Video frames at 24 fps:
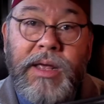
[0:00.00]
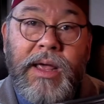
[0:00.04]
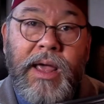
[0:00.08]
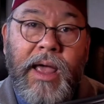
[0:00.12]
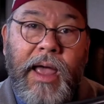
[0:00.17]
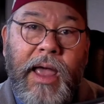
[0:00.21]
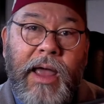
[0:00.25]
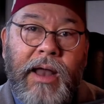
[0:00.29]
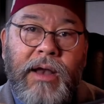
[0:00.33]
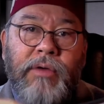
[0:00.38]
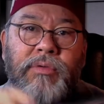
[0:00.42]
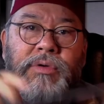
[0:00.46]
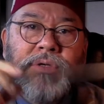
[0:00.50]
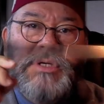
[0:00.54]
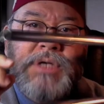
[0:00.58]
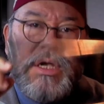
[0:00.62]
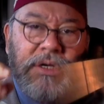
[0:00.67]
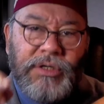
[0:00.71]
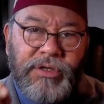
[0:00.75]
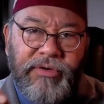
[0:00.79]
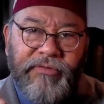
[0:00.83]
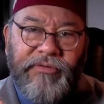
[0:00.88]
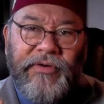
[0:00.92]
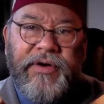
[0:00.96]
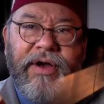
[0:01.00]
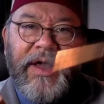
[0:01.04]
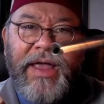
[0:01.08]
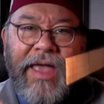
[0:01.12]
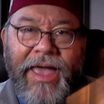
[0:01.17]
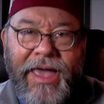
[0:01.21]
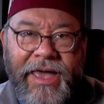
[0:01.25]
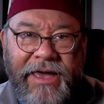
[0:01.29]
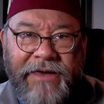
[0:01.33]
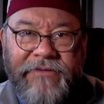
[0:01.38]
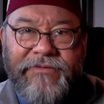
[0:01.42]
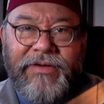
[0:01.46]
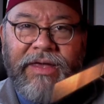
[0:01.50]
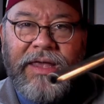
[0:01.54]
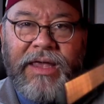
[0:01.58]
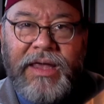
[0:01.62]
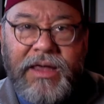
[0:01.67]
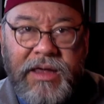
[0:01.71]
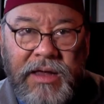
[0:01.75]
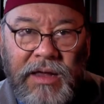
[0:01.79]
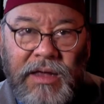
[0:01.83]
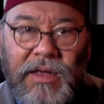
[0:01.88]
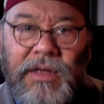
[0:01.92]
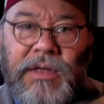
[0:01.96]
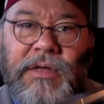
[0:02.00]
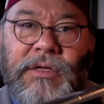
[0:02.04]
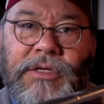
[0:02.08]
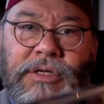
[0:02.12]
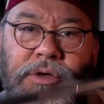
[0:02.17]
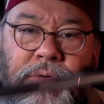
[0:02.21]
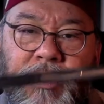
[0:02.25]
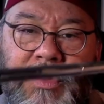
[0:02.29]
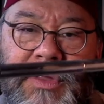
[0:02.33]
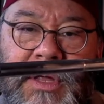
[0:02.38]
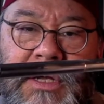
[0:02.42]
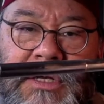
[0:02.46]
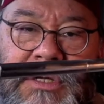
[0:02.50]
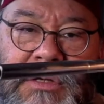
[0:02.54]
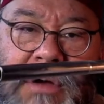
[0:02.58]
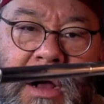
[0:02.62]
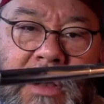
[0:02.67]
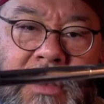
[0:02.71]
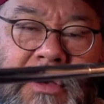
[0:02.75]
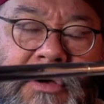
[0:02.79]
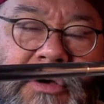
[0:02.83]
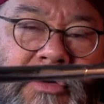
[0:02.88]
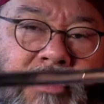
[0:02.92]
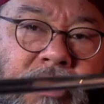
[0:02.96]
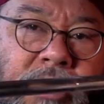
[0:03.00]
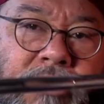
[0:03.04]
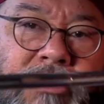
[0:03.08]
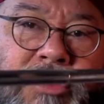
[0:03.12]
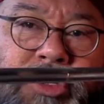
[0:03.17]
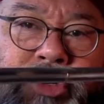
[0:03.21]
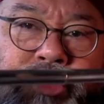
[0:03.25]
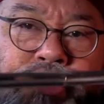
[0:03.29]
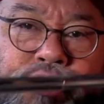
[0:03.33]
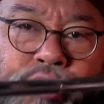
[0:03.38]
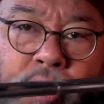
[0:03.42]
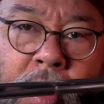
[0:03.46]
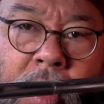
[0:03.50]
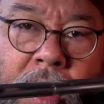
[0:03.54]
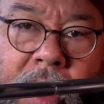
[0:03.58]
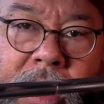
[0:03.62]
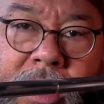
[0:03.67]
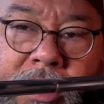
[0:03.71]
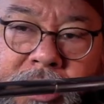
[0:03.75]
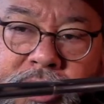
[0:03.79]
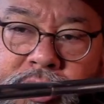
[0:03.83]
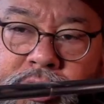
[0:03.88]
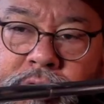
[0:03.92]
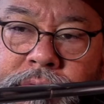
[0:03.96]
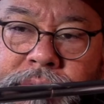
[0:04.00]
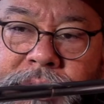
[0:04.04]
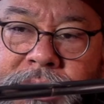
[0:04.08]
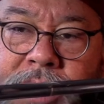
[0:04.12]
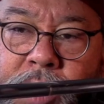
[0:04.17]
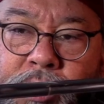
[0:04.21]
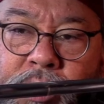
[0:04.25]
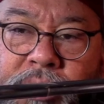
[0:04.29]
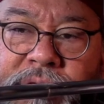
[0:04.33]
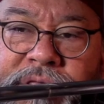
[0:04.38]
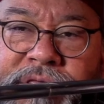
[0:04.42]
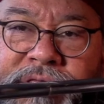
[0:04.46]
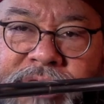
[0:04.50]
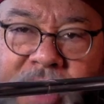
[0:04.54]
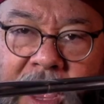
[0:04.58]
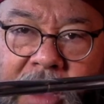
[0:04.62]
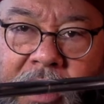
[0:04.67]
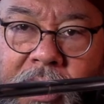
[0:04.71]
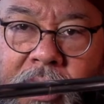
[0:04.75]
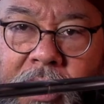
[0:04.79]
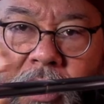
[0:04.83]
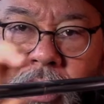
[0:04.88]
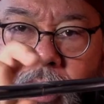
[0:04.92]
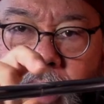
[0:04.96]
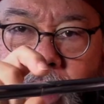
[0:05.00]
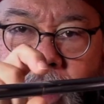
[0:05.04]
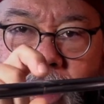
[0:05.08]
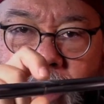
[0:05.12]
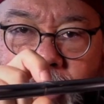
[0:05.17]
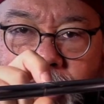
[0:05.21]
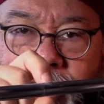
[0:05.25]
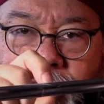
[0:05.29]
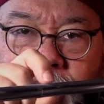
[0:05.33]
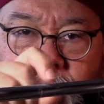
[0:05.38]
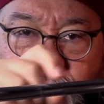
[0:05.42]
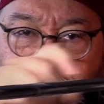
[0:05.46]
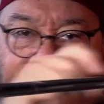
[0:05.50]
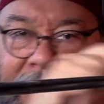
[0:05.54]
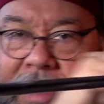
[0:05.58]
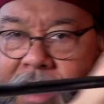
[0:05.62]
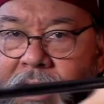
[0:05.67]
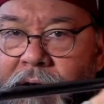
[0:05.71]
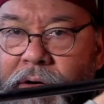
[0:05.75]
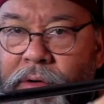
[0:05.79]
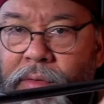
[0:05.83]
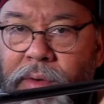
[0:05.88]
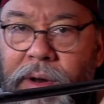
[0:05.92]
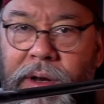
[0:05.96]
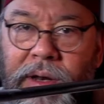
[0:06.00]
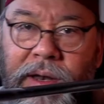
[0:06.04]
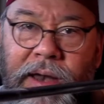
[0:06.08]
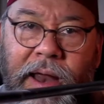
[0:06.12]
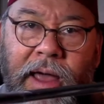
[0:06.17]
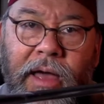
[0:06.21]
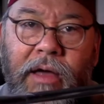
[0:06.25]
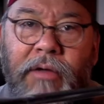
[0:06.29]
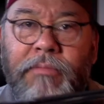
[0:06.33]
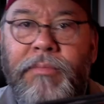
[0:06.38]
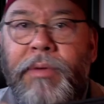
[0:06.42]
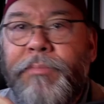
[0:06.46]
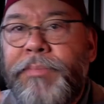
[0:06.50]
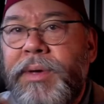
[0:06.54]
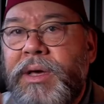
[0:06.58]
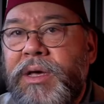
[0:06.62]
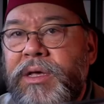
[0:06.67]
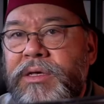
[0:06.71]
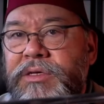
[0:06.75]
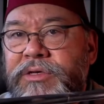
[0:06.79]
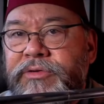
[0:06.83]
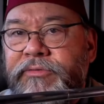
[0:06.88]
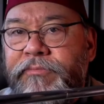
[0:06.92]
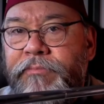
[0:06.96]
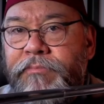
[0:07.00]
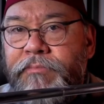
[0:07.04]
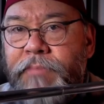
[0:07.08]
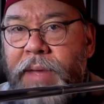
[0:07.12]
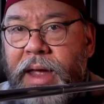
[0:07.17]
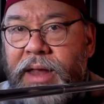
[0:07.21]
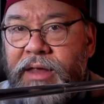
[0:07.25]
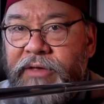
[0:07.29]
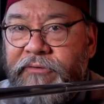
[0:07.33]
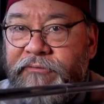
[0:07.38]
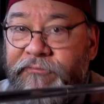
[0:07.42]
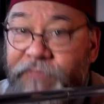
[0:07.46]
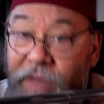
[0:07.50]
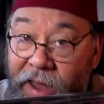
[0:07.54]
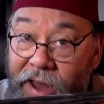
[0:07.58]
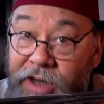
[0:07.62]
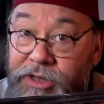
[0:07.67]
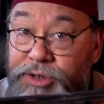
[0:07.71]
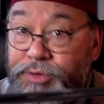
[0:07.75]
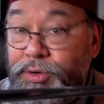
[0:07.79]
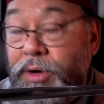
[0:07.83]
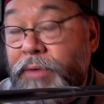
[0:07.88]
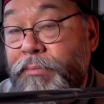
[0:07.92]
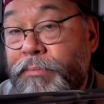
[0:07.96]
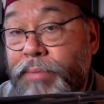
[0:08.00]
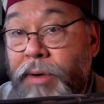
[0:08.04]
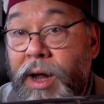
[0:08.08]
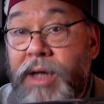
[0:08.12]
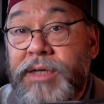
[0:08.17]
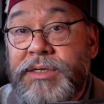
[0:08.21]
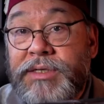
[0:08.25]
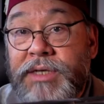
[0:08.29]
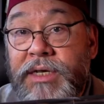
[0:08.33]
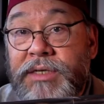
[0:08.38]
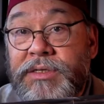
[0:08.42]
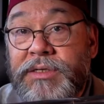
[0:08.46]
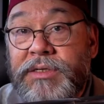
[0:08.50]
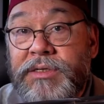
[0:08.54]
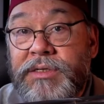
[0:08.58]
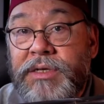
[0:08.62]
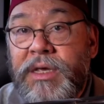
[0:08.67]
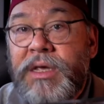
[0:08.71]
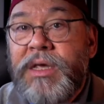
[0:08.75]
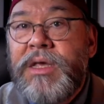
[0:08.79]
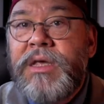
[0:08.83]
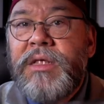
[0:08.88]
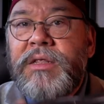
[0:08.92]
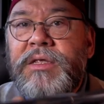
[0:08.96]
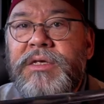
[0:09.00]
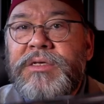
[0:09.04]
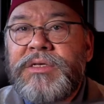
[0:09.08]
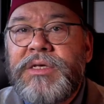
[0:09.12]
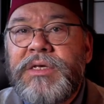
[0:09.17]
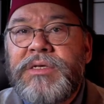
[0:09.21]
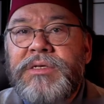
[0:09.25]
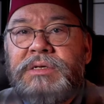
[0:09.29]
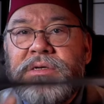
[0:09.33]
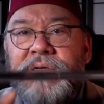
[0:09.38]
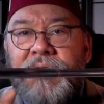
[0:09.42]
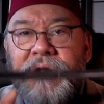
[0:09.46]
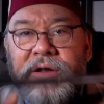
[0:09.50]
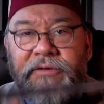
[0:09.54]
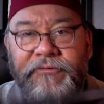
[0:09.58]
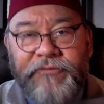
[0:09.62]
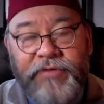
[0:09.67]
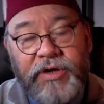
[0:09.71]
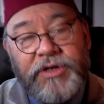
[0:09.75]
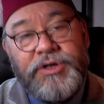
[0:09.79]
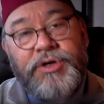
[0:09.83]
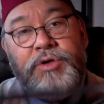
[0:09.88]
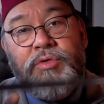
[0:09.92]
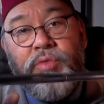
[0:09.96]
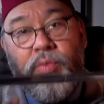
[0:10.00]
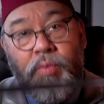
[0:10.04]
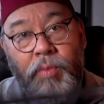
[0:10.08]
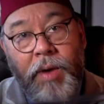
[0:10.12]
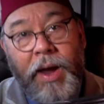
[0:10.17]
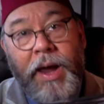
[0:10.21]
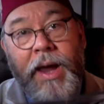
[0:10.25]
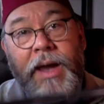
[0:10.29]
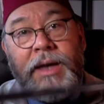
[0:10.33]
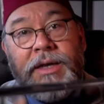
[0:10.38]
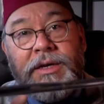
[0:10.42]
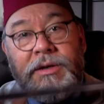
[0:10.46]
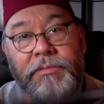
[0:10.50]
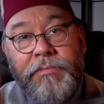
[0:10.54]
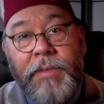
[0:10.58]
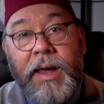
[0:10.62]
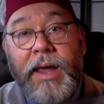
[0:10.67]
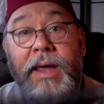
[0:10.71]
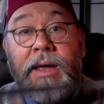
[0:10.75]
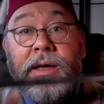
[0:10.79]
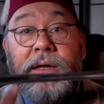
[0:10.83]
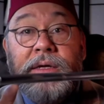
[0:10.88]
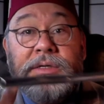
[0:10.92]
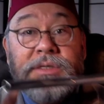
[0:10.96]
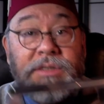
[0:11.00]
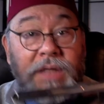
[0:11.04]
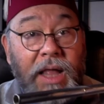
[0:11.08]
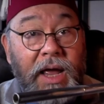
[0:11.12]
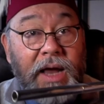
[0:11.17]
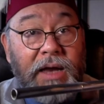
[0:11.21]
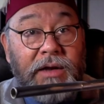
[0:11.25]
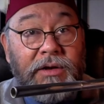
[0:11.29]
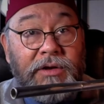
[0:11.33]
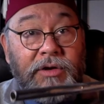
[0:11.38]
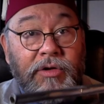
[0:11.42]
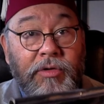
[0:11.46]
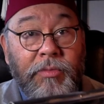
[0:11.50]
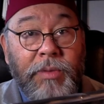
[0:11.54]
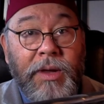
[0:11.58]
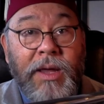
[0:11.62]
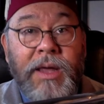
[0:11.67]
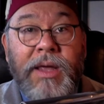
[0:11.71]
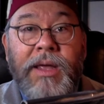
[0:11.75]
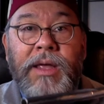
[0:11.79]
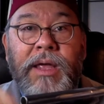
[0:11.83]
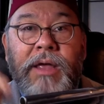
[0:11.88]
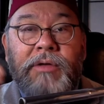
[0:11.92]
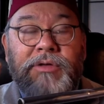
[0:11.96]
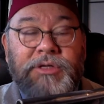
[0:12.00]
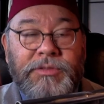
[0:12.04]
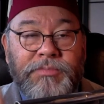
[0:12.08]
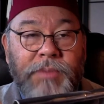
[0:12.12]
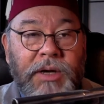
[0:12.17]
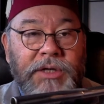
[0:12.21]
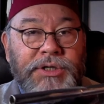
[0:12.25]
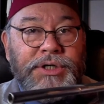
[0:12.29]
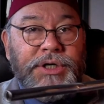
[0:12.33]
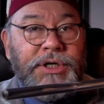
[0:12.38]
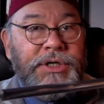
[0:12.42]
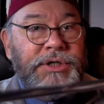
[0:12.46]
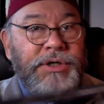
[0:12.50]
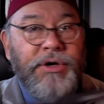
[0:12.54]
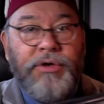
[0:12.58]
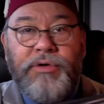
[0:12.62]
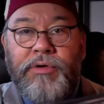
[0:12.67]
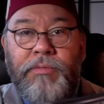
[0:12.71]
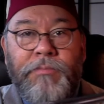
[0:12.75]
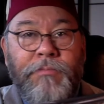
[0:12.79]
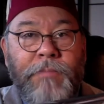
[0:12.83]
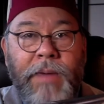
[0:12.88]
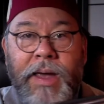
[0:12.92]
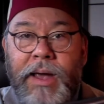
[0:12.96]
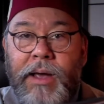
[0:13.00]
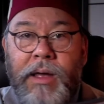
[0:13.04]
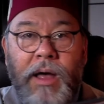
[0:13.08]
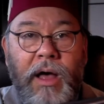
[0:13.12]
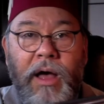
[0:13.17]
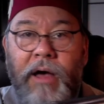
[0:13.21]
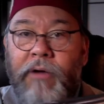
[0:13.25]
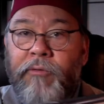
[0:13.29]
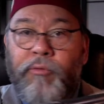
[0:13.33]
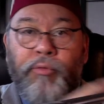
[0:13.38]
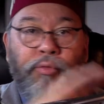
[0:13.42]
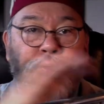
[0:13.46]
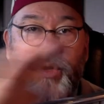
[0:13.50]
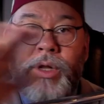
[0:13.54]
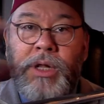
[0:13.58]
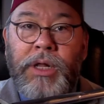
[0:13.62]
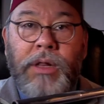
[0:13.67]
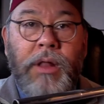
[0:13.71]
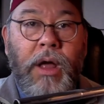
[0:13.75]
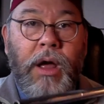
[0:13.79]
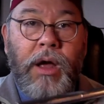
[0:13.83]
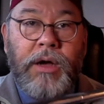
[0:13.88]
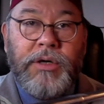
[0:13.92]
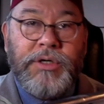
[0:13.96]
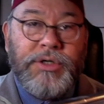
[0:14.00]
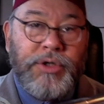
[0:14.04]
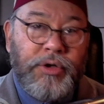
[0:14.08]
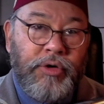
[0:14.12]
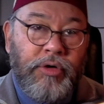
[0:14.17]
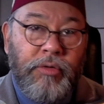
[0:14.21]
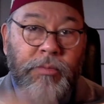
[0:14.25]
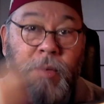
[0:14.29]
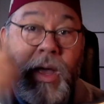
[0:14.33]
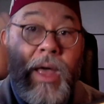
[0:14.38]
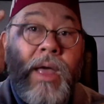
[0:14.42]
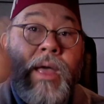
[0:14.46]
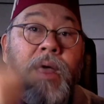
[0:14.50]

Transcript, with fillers: And it was also very heavy. So what they started doing was drawing tubes that were thicker and then narrowing down. But because of manufacturing processes, this isn't an efficient way to make a slide tube. It's much easier to make a really long tube,